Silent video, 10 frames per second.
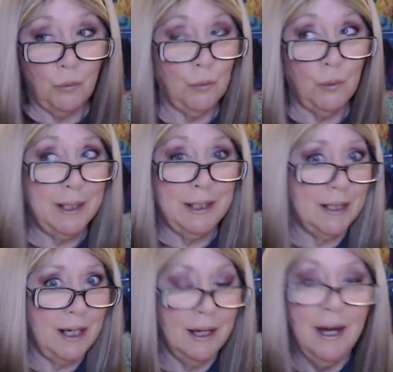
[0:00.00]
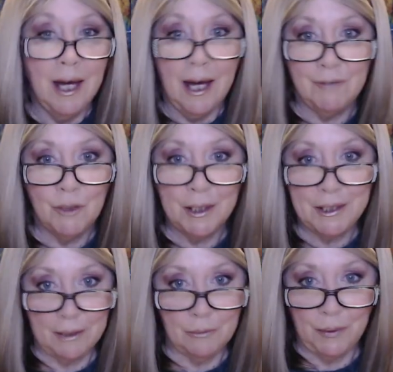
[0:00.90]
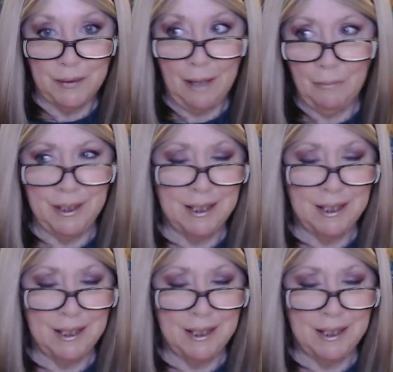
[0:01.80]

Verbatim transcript: wig and I have no idea what that one is.